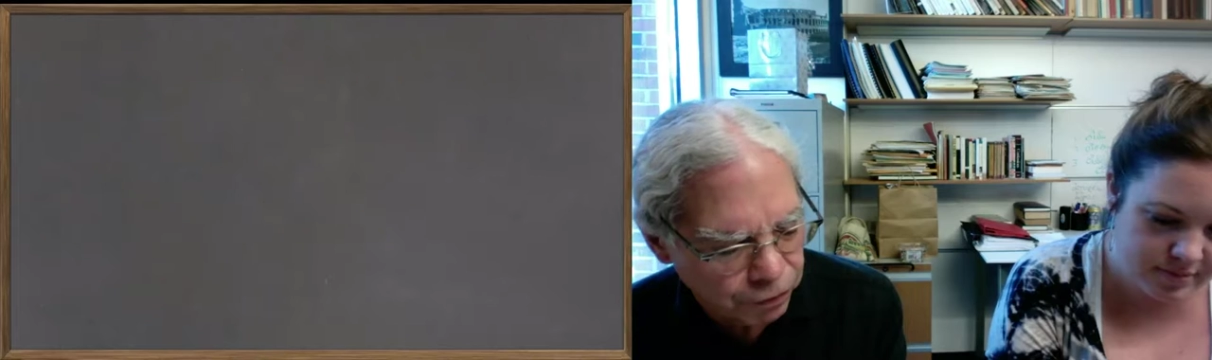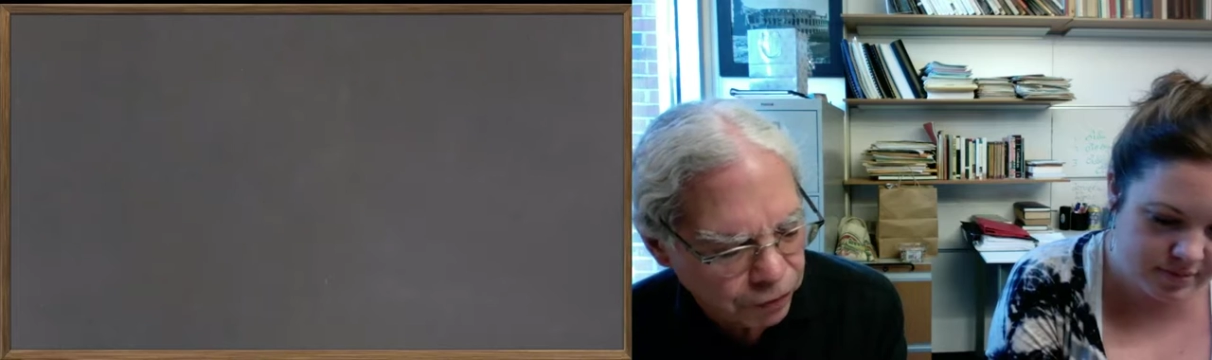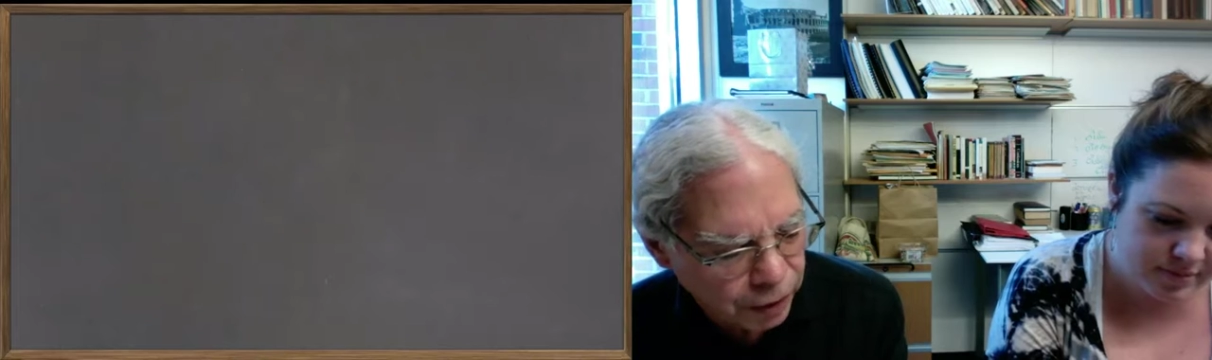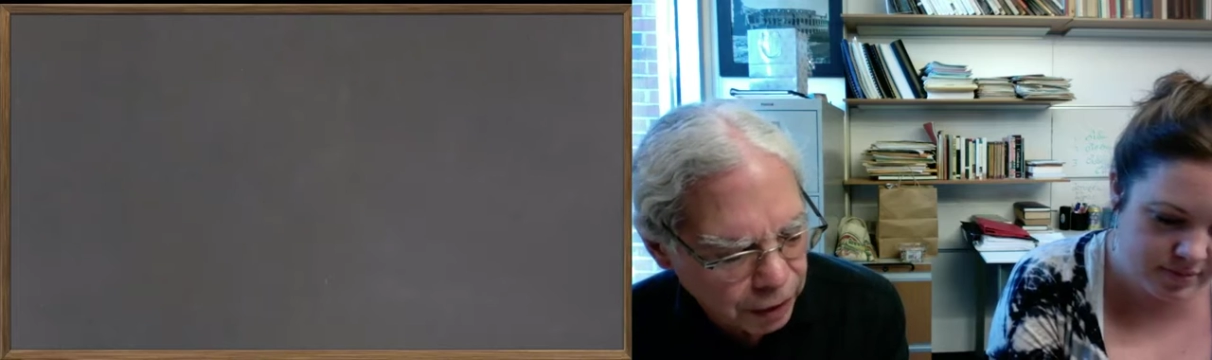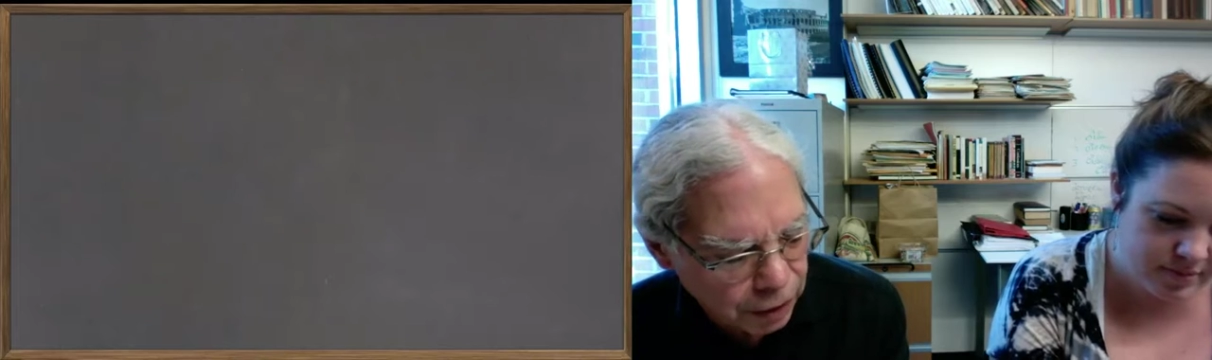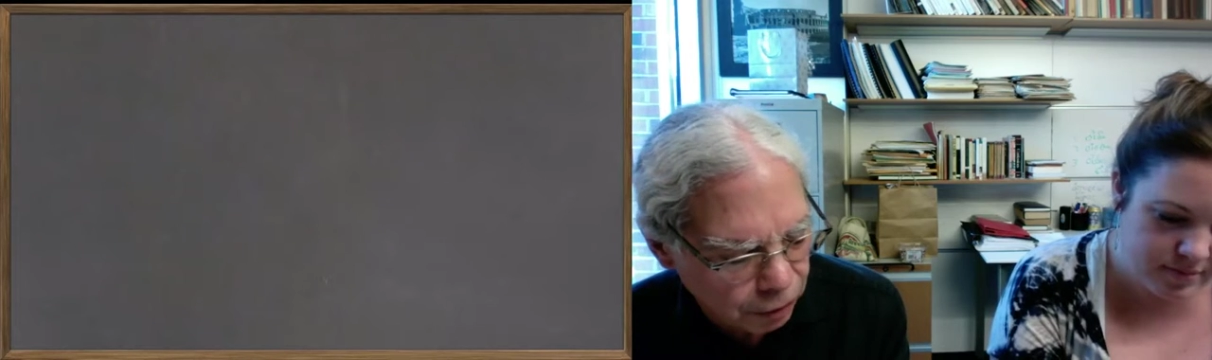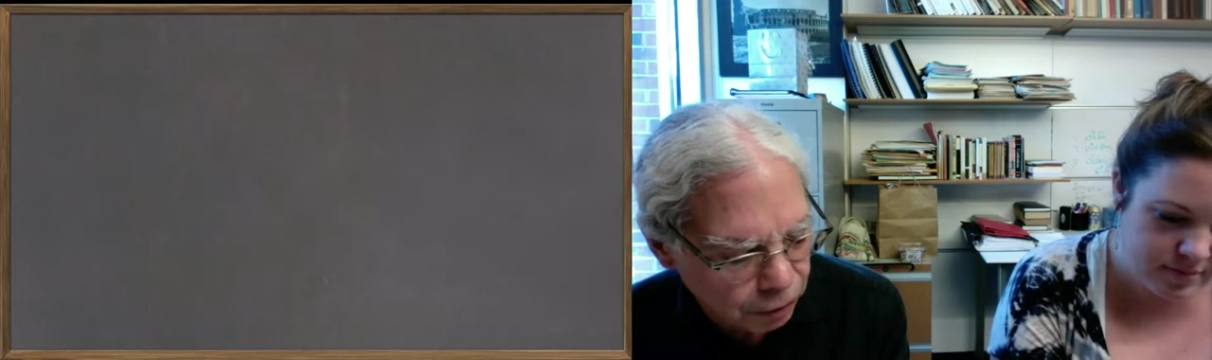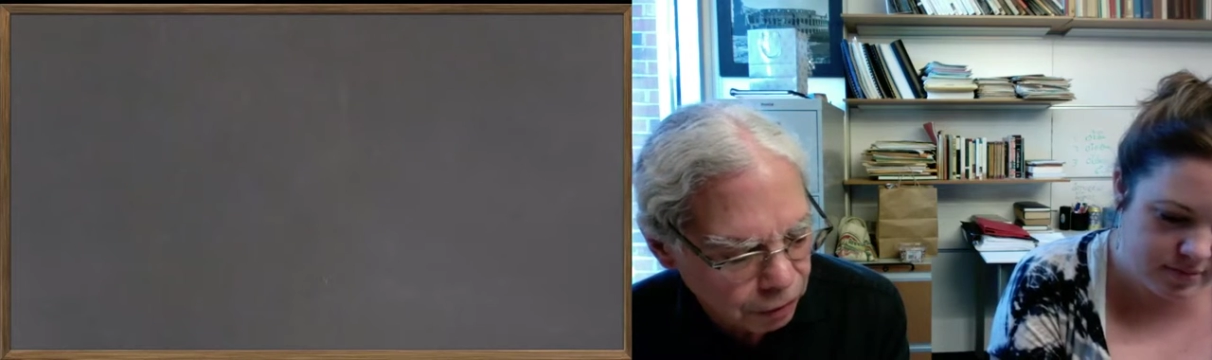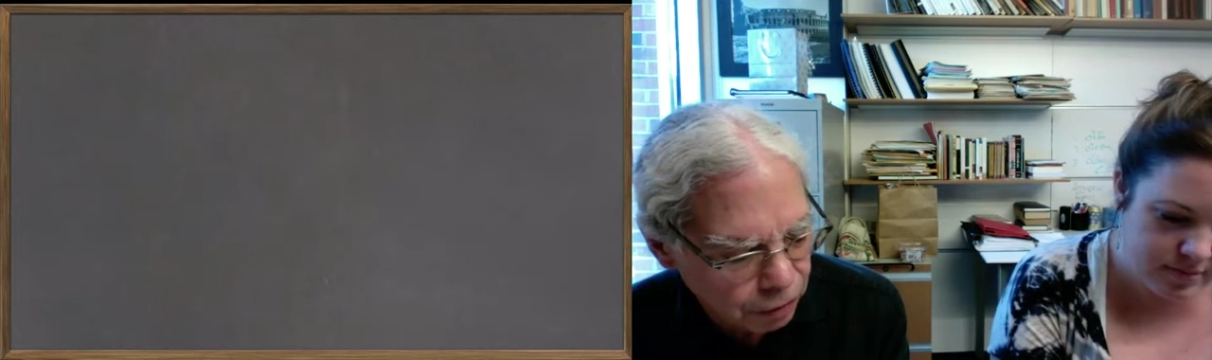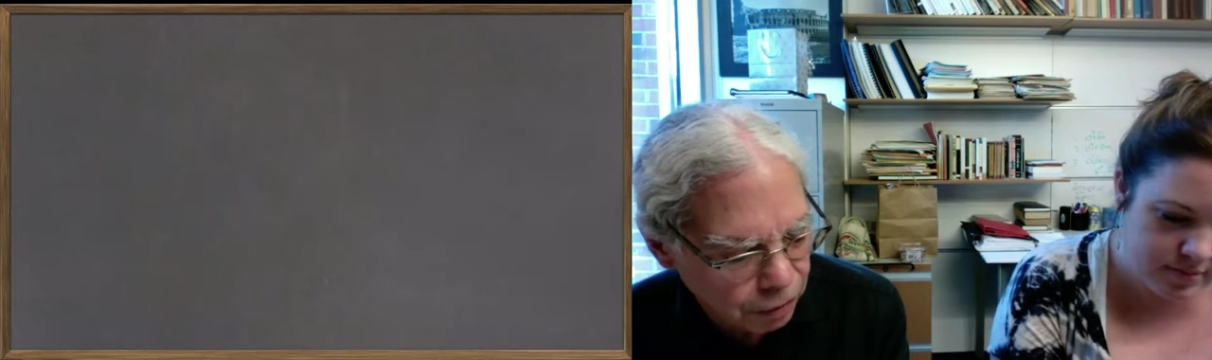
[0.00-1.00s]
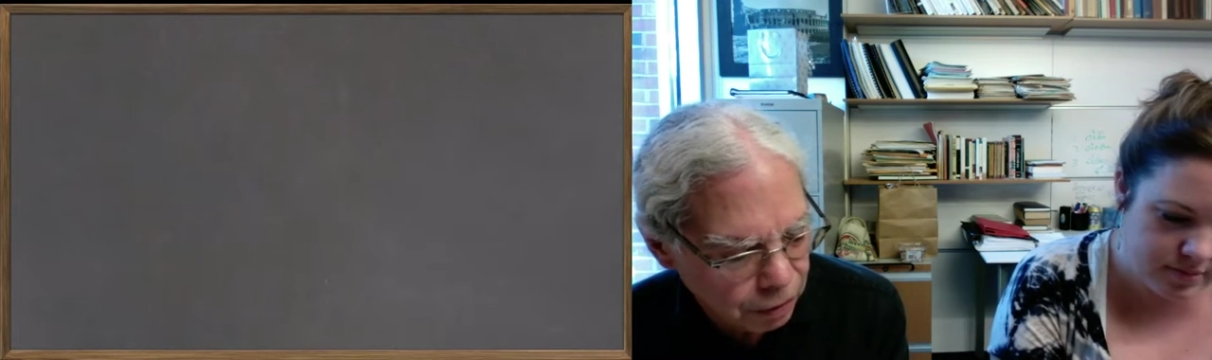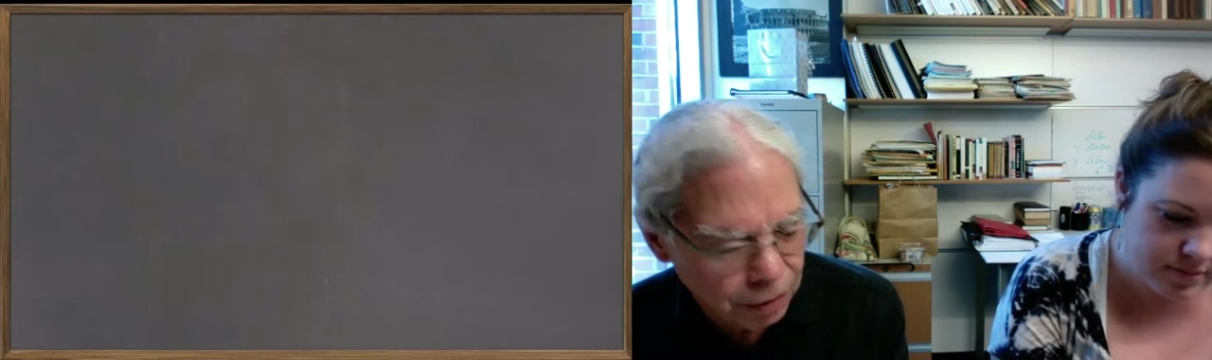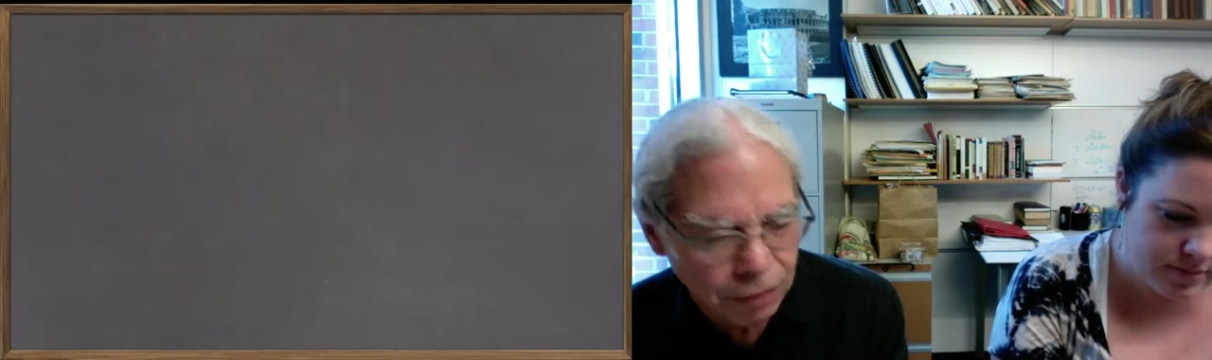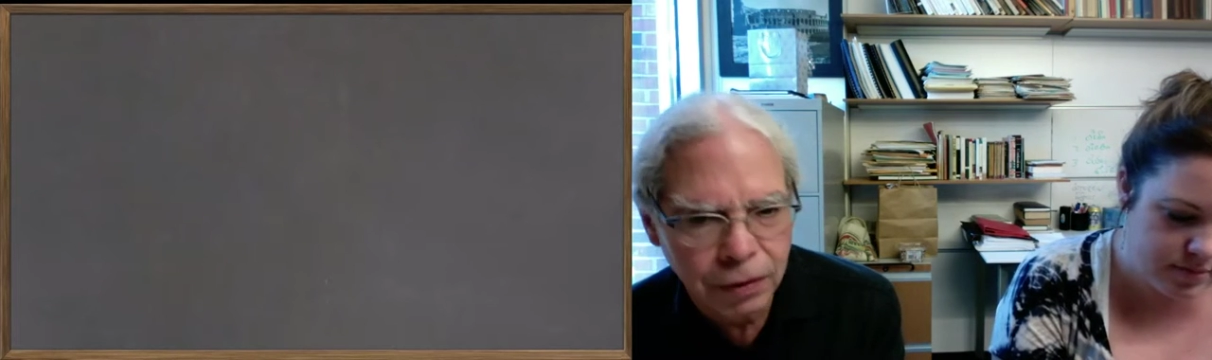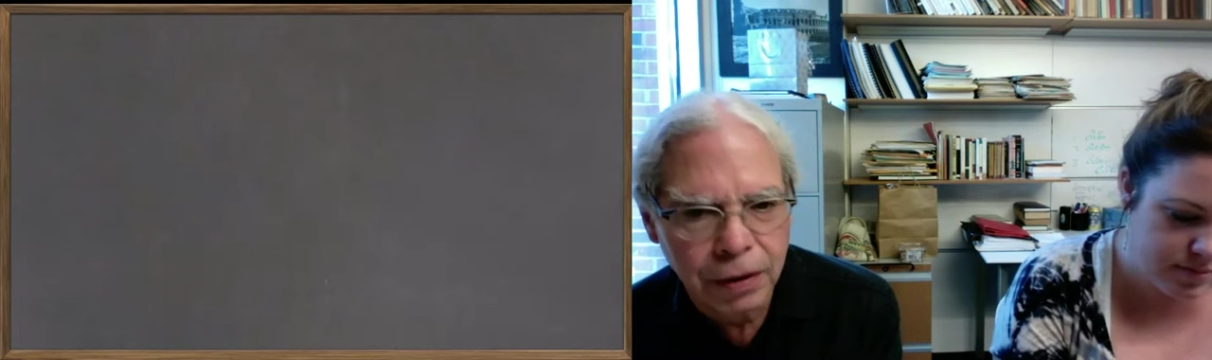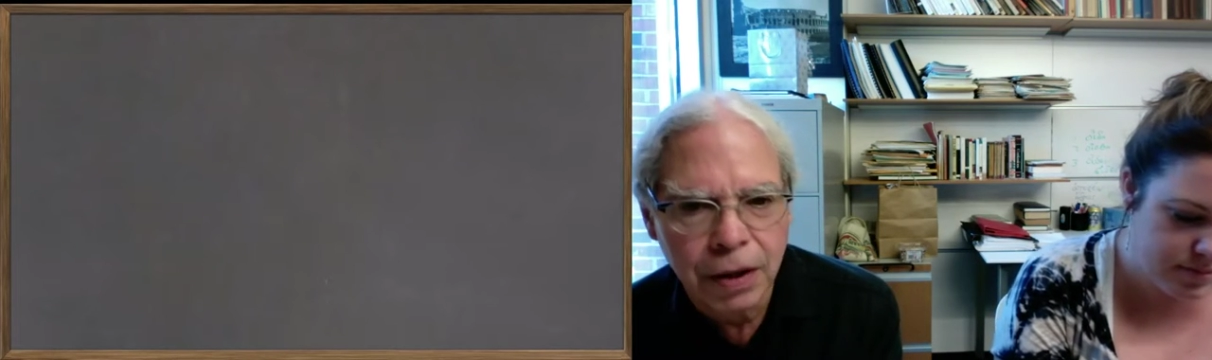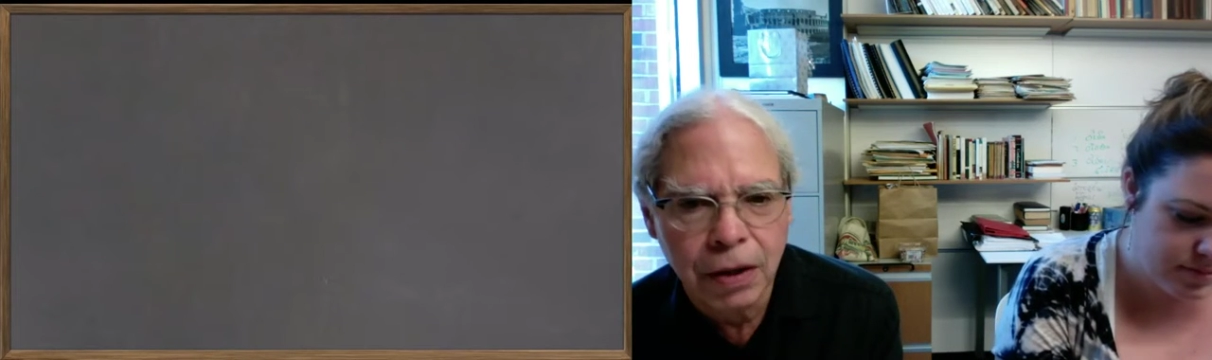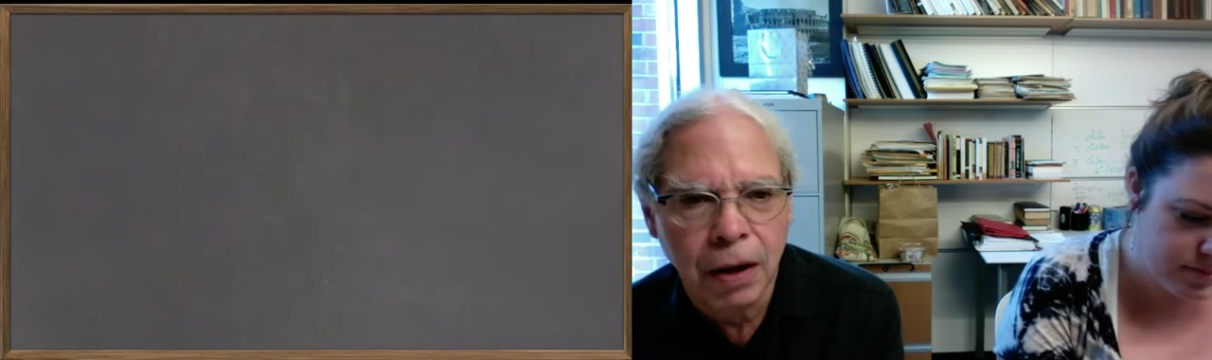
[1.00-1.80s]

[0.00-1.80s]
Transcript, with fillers: phino, very